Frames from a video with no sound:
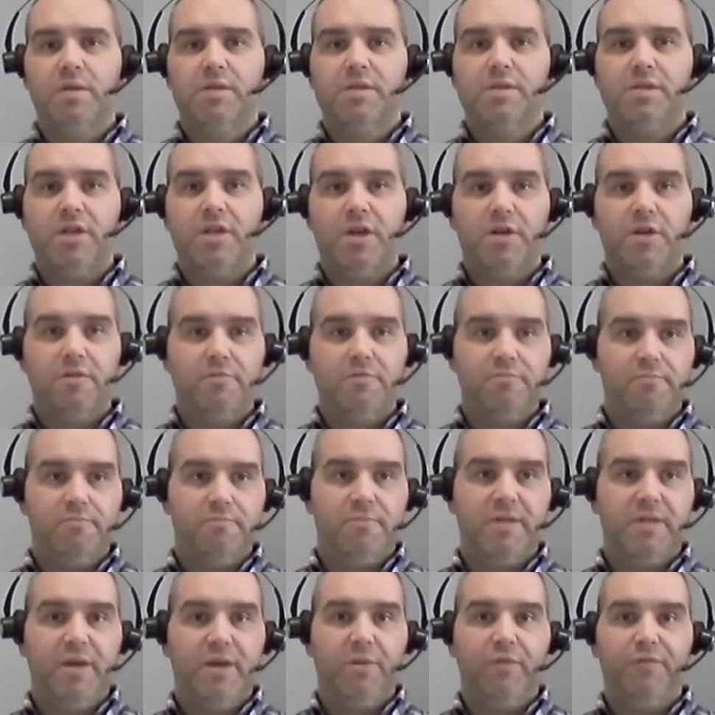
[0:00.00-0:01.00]
So
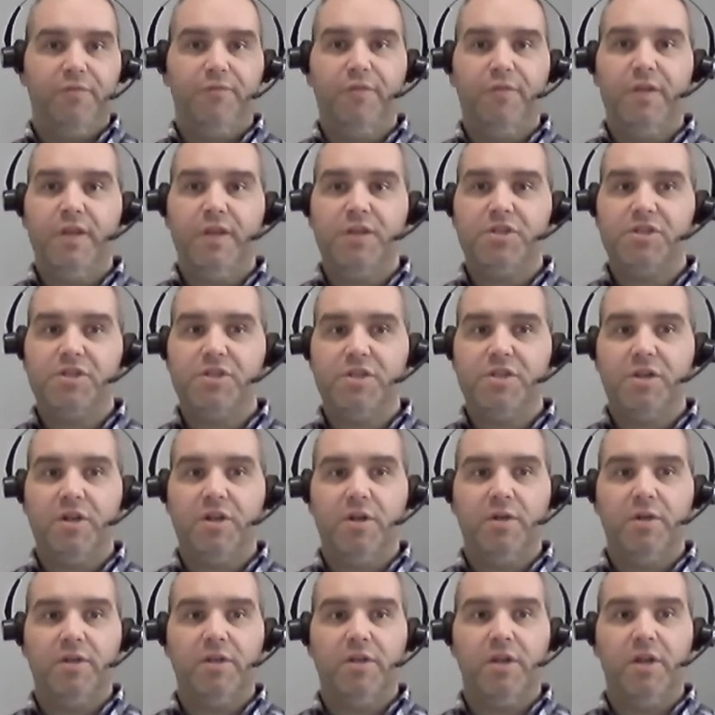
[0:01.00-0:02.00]
now we've finished,
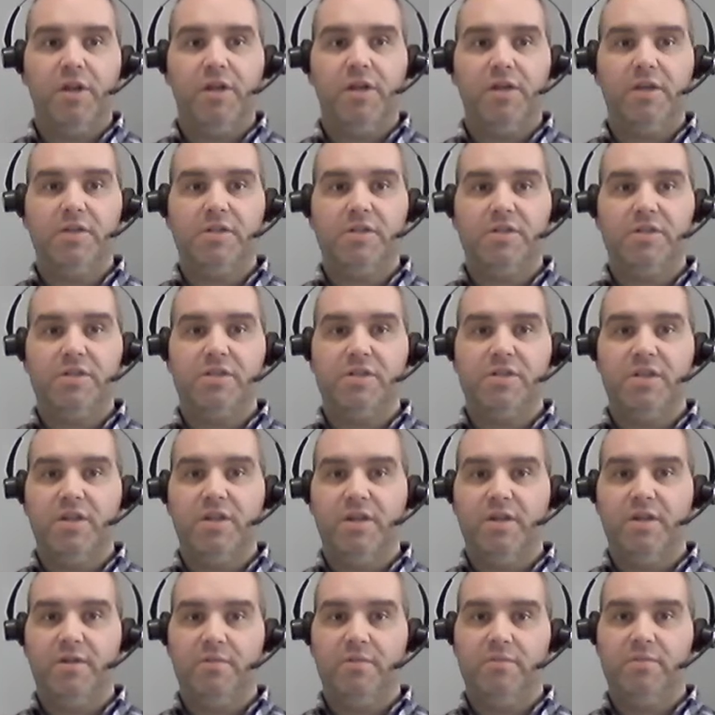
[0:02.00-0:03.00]
I'd like us
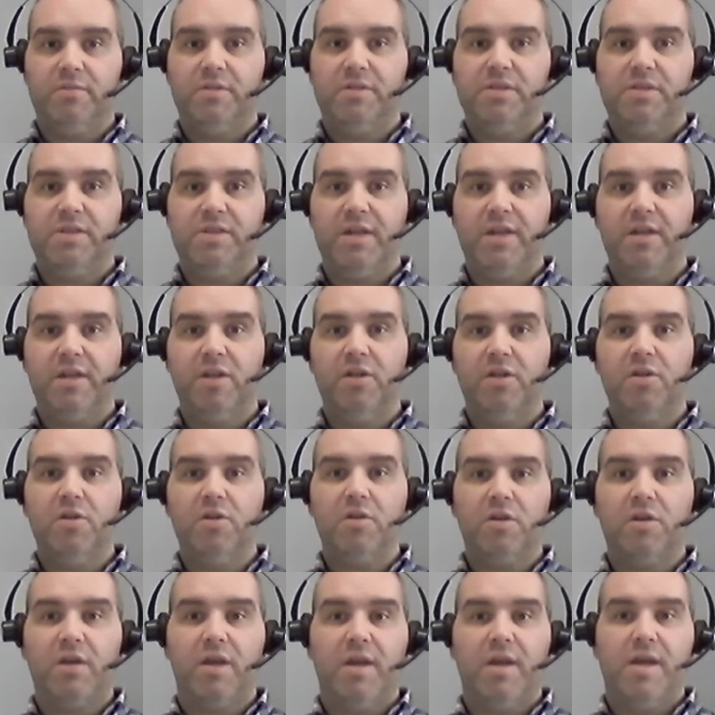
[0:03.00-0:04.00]
to take a
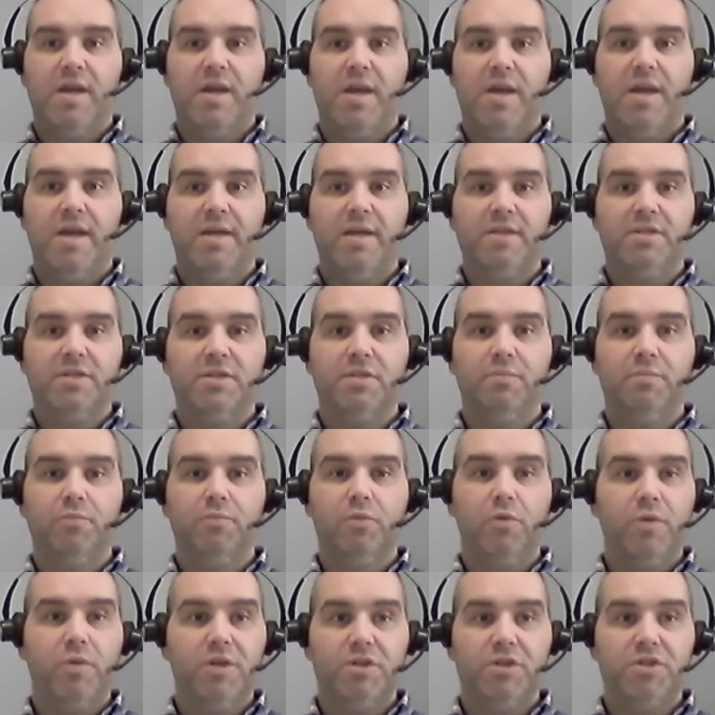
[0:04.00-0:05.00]
look at some
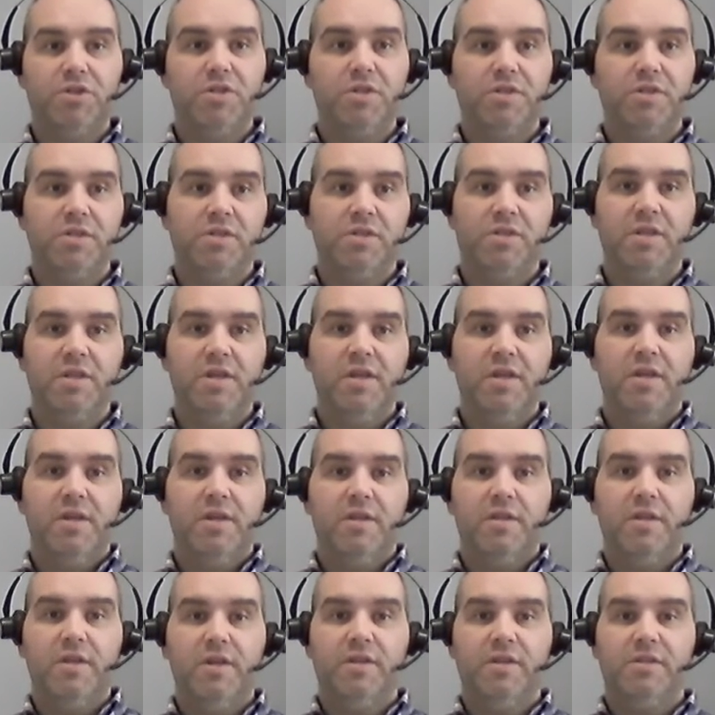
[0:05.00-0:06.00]
questions
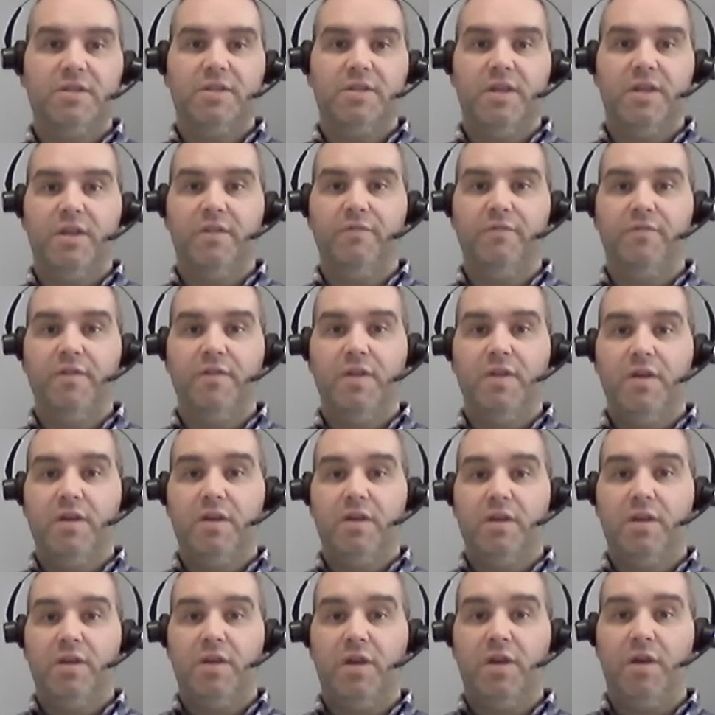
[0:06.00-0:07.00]
that have
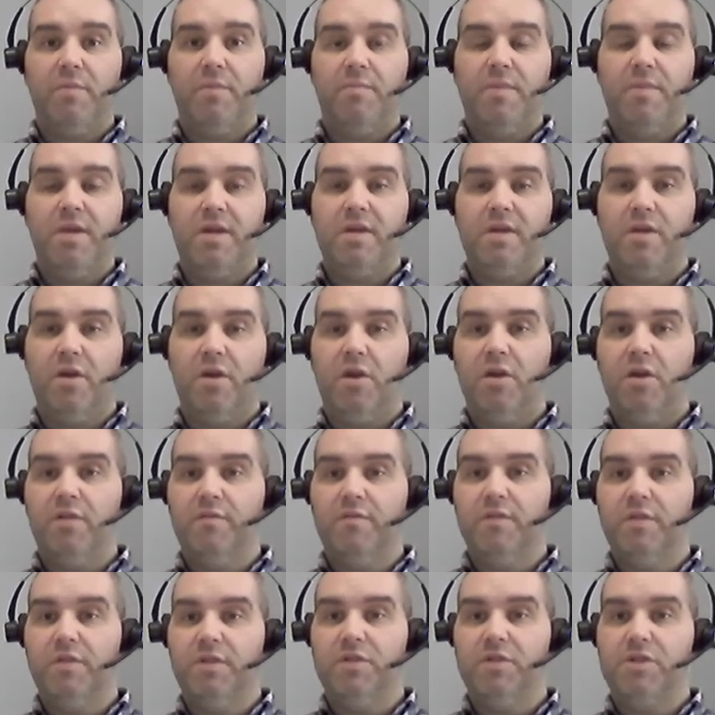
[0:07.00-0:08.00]
come in
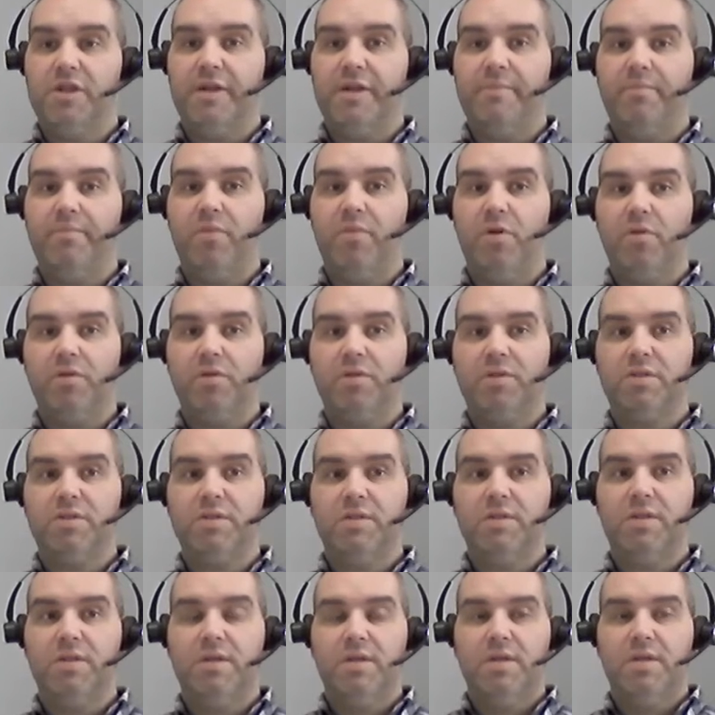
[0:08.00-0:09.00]
over the chat
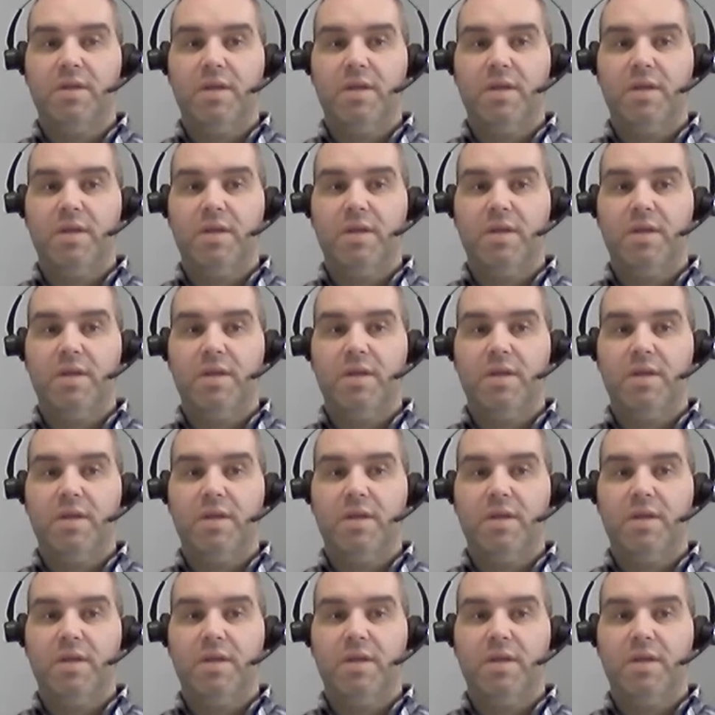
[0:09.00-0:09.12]
box.